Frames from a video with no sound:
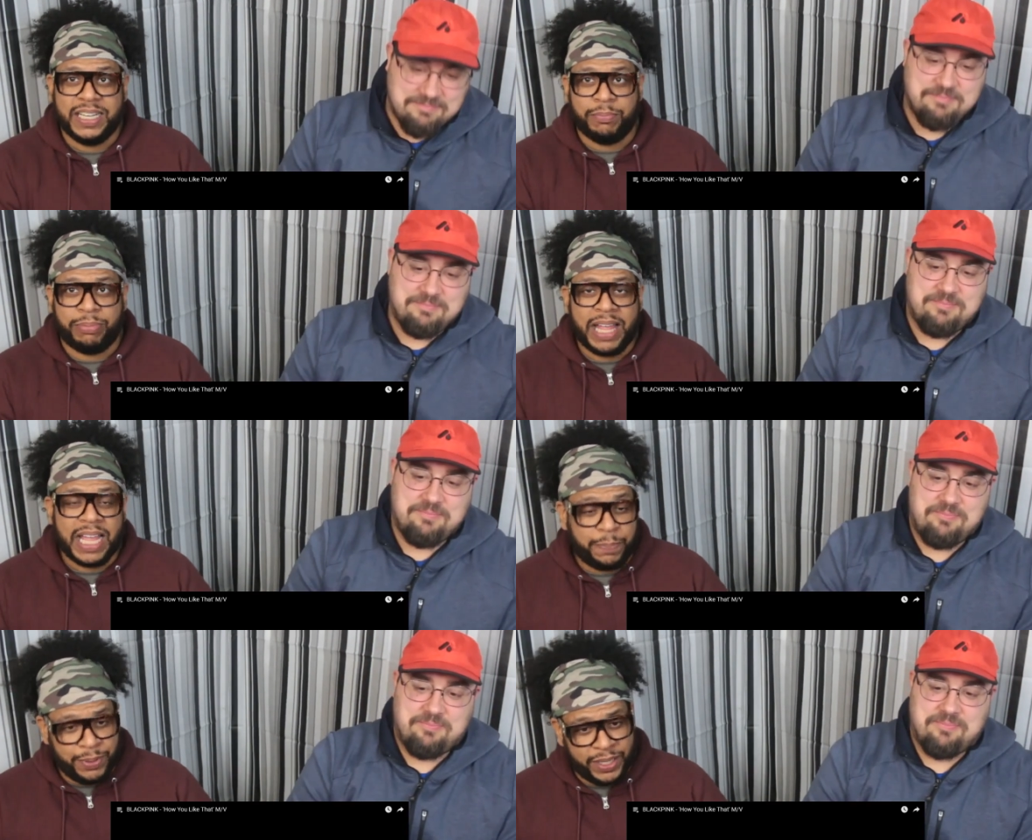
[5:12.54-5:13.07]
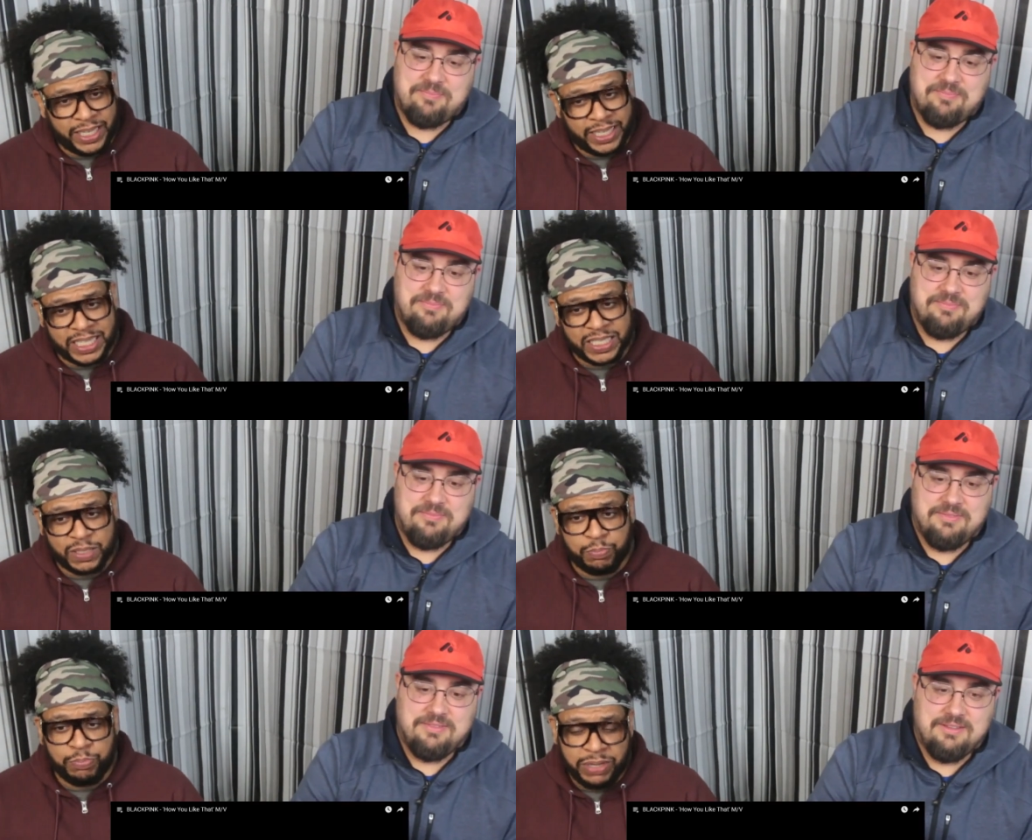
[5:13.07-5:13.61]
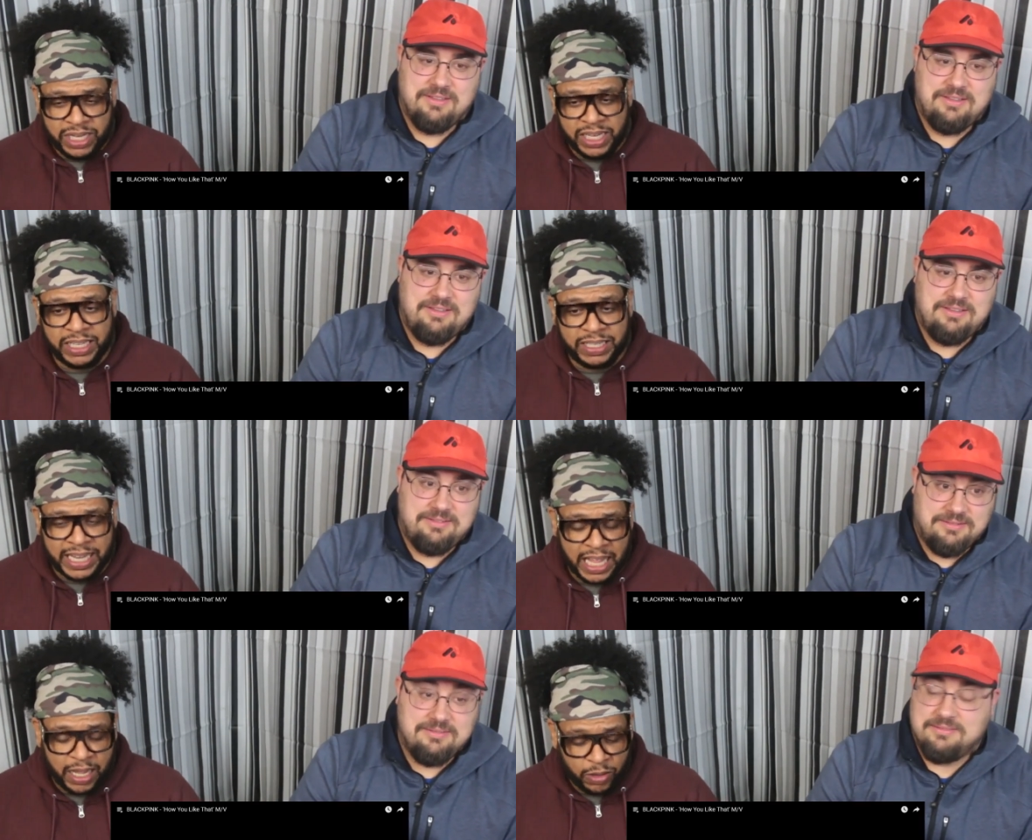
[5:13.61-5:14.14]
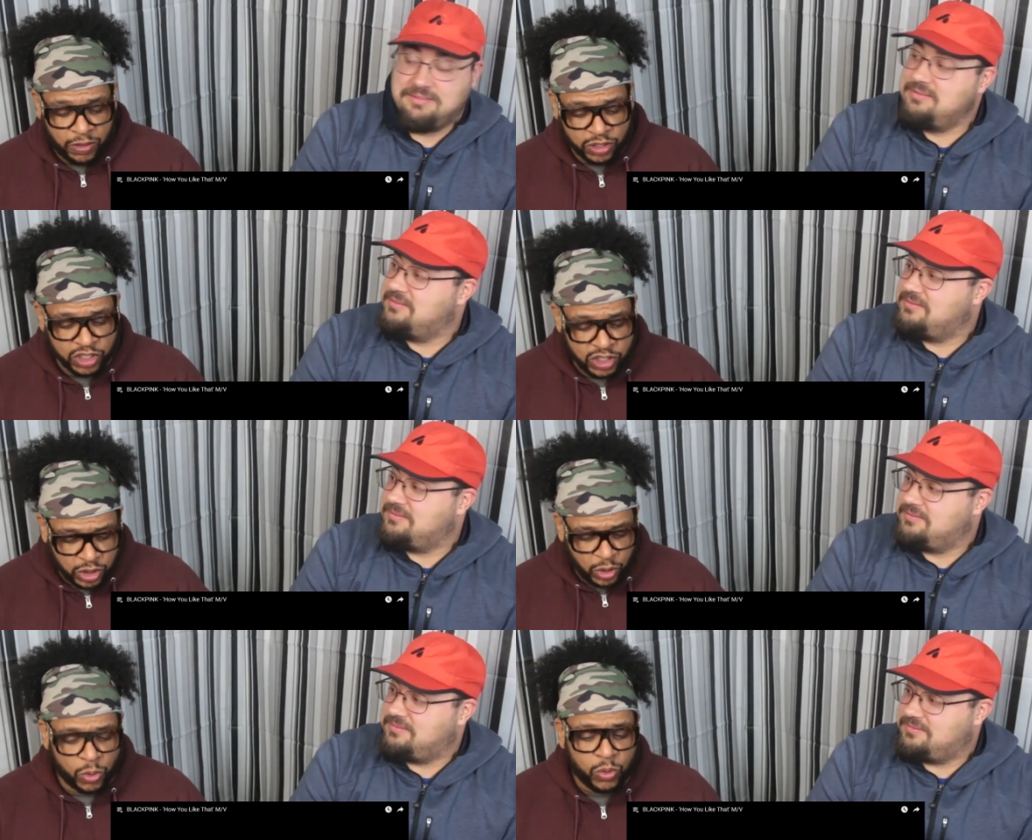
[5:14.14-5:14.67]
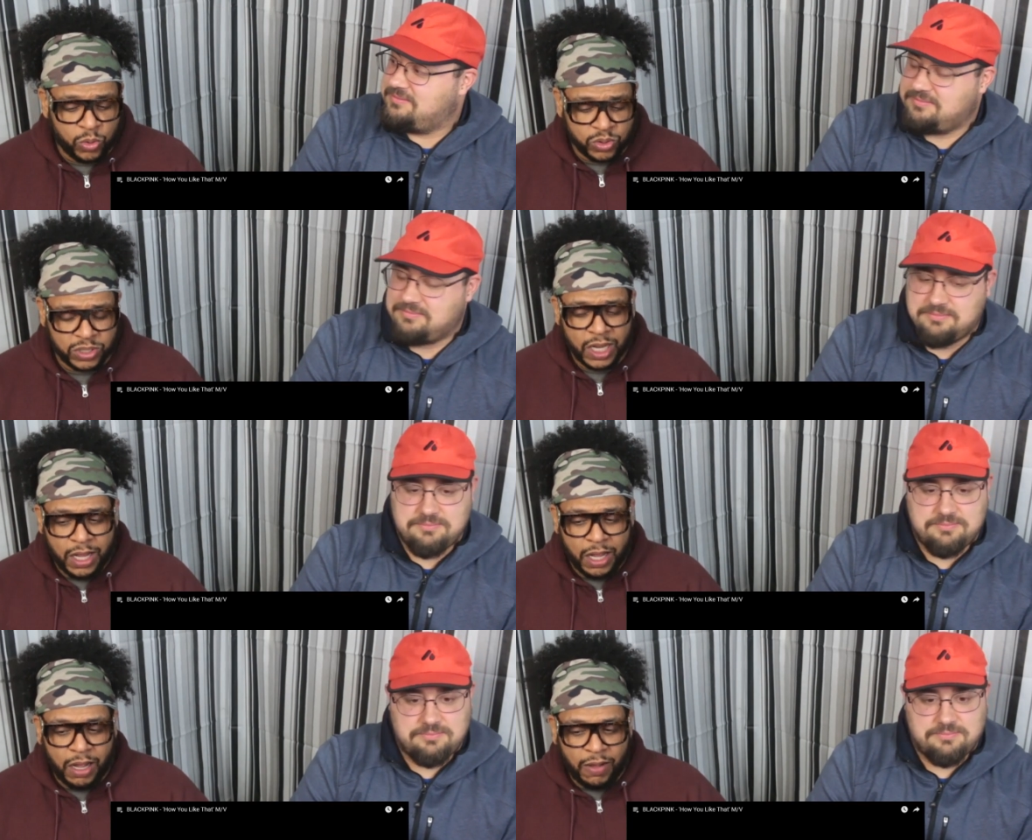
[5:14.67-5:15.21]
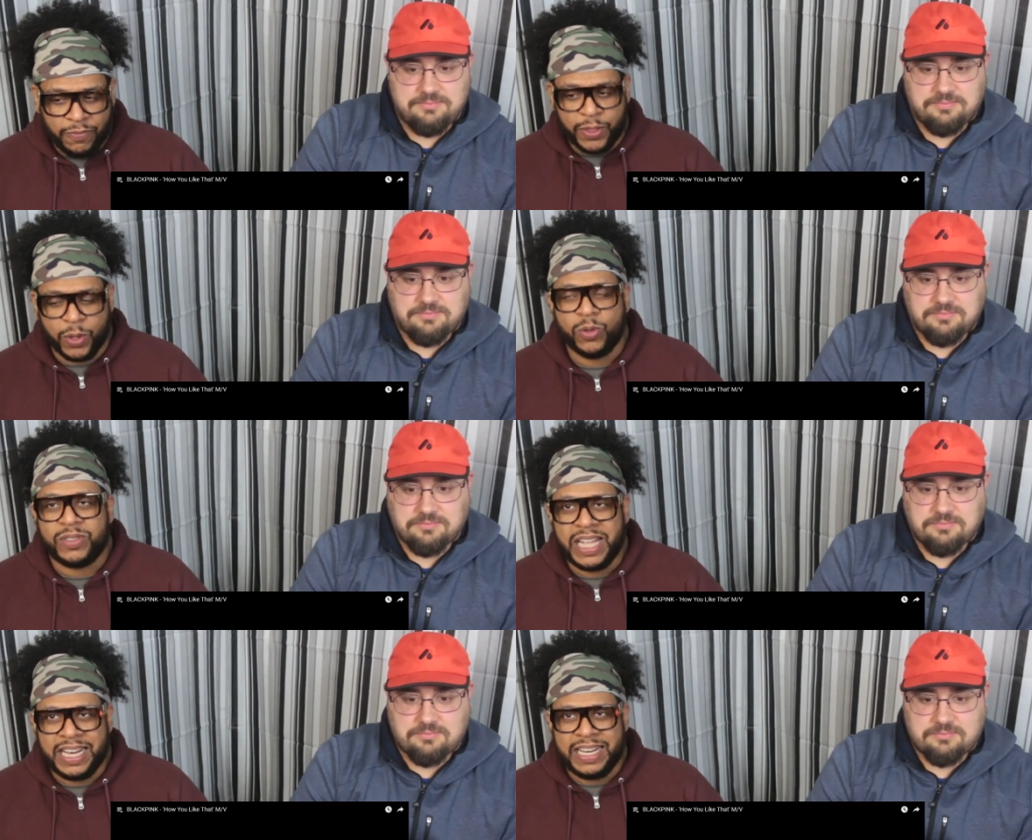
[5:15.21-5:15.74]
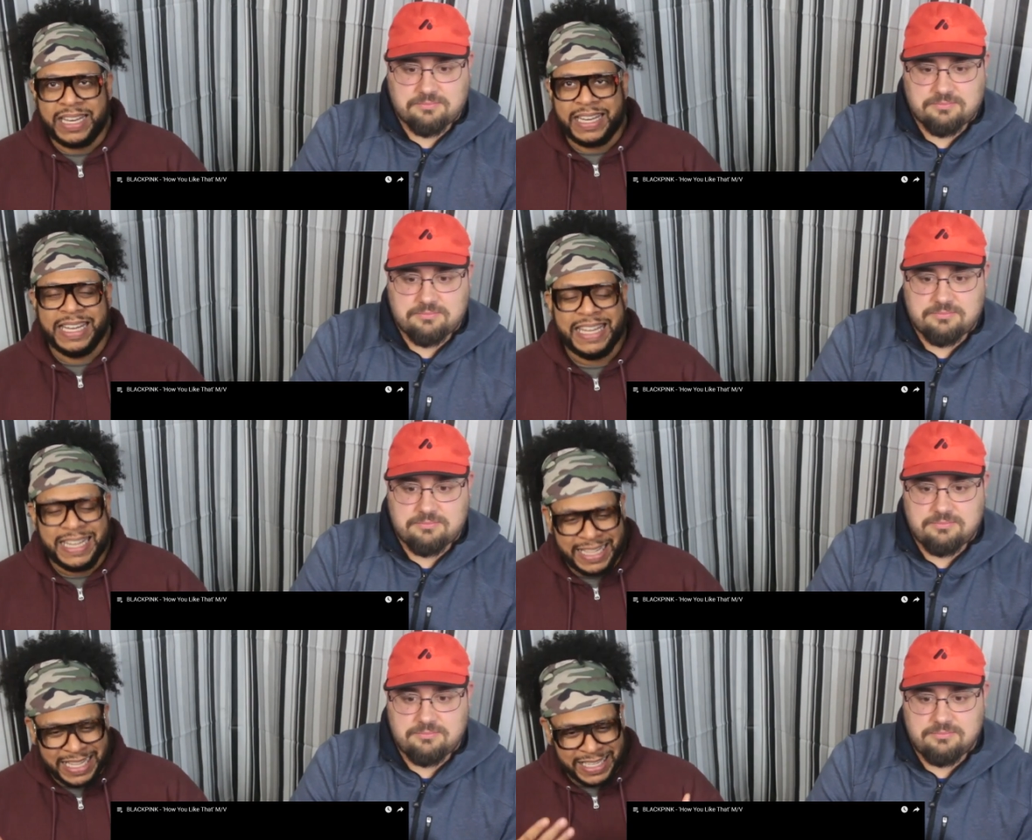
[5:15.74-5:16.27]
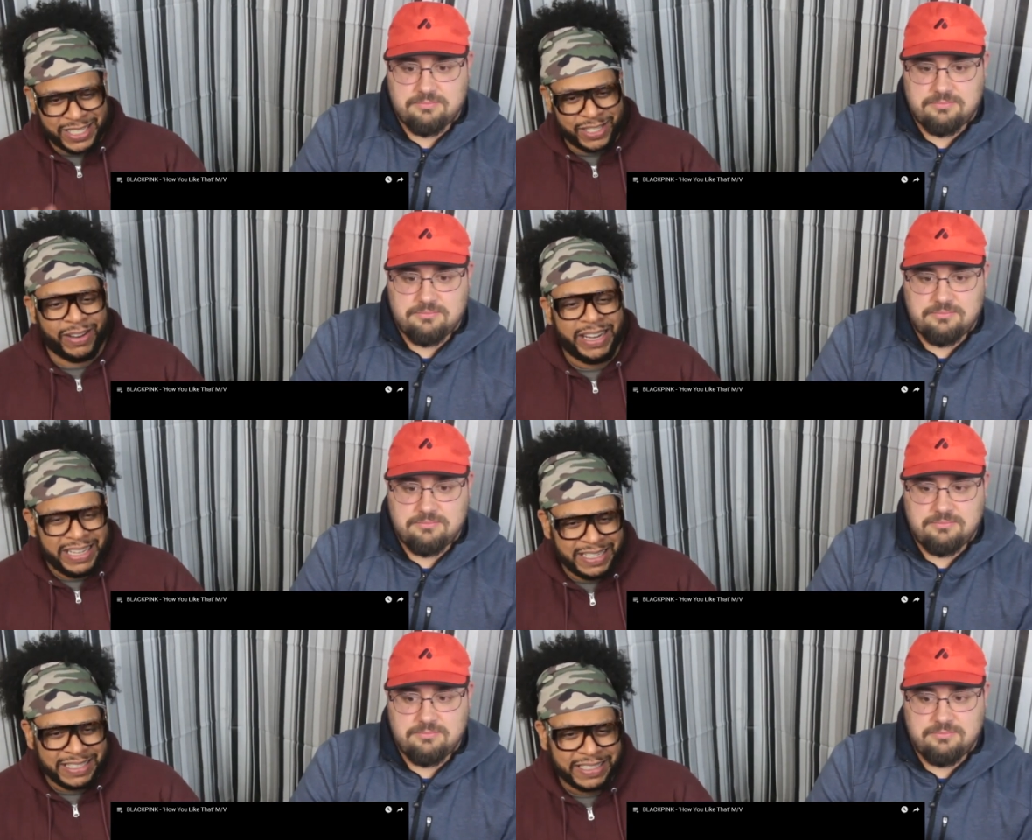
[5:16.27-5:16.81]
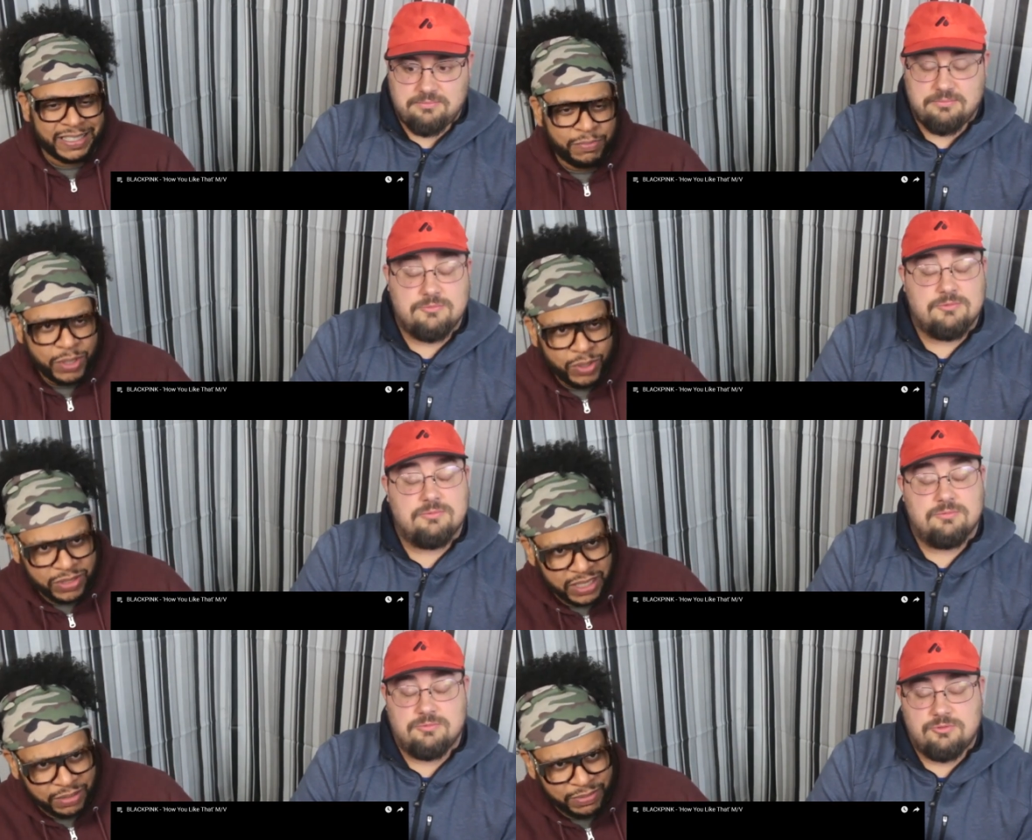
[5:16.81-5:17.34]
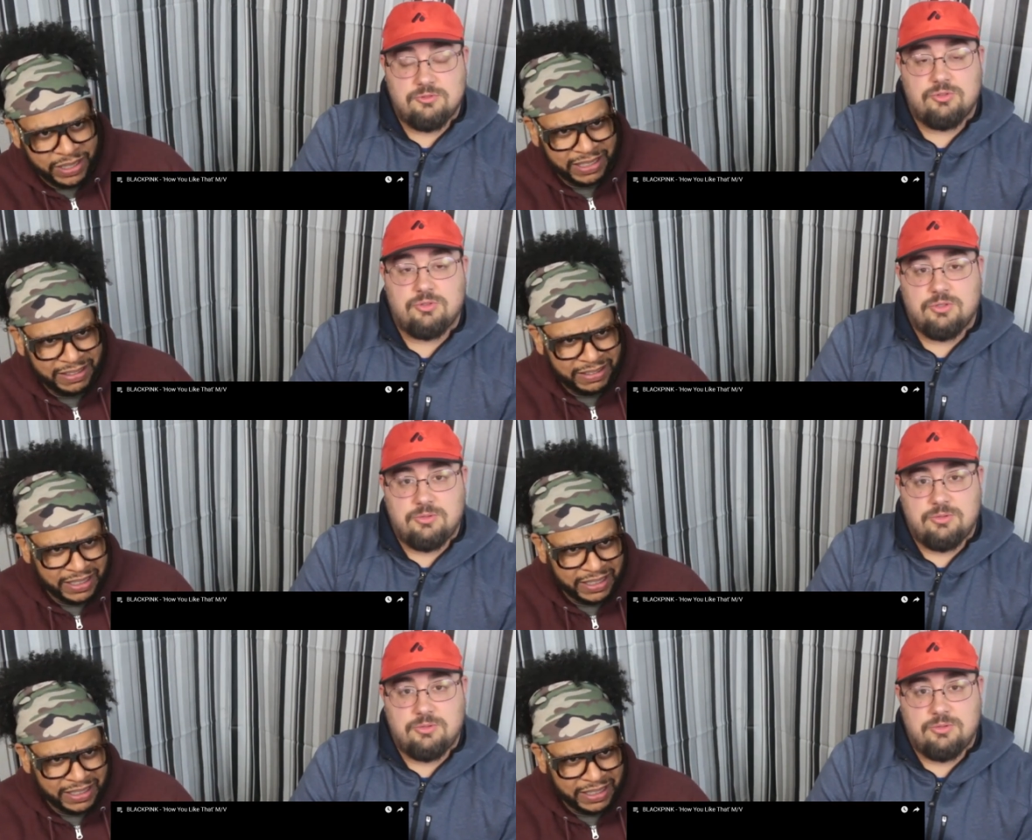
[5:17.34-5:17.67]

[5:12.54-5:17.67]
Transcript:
Speaker 1: And Blackpink is beating down the souls of those that need this greatness in music, man. True.